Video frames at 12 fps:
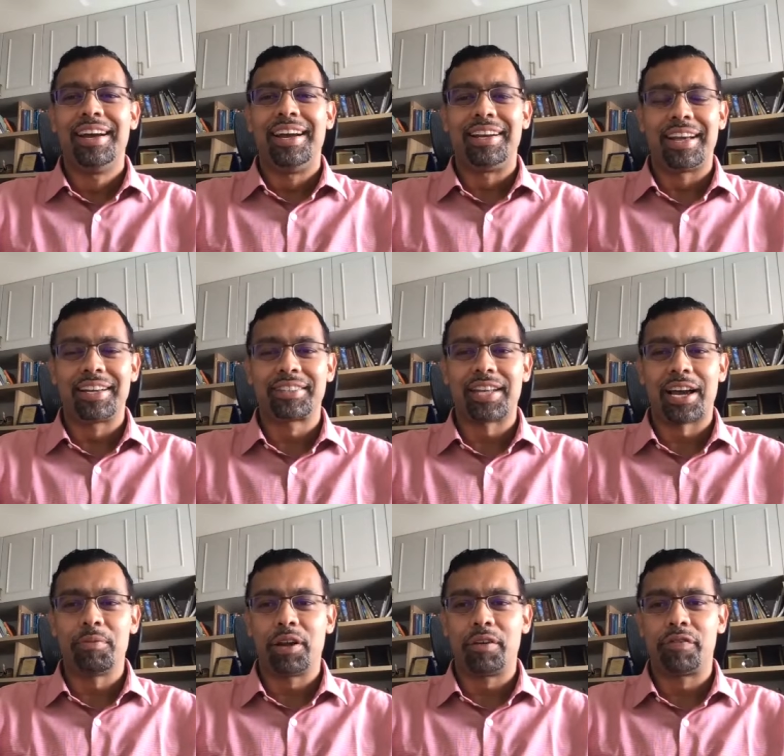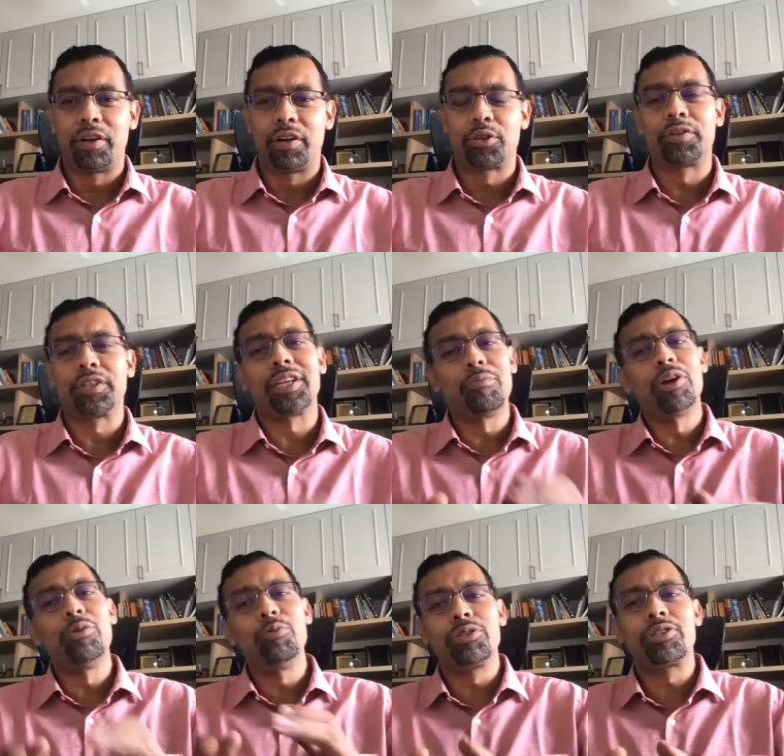it takes time and effort. So for
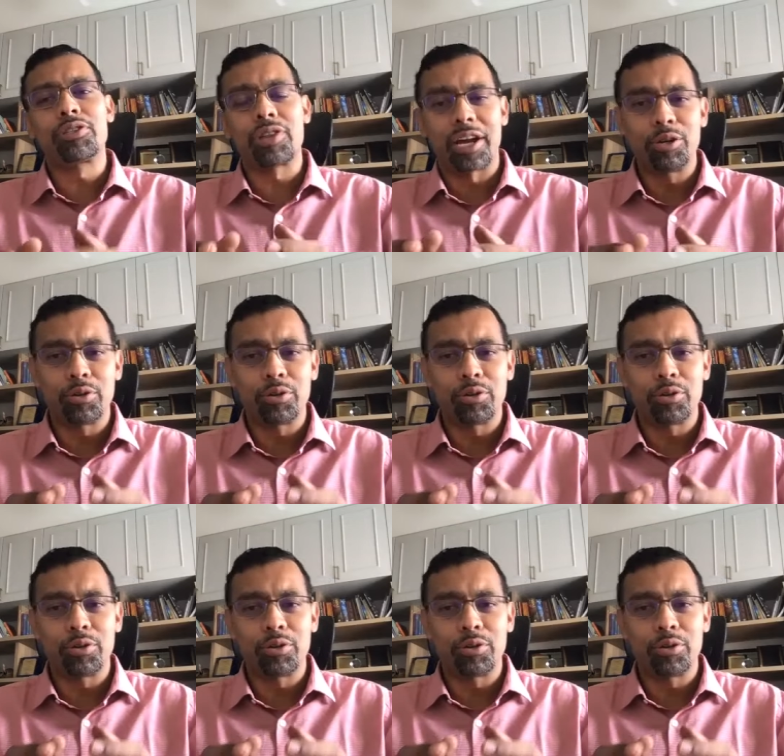someone who's trying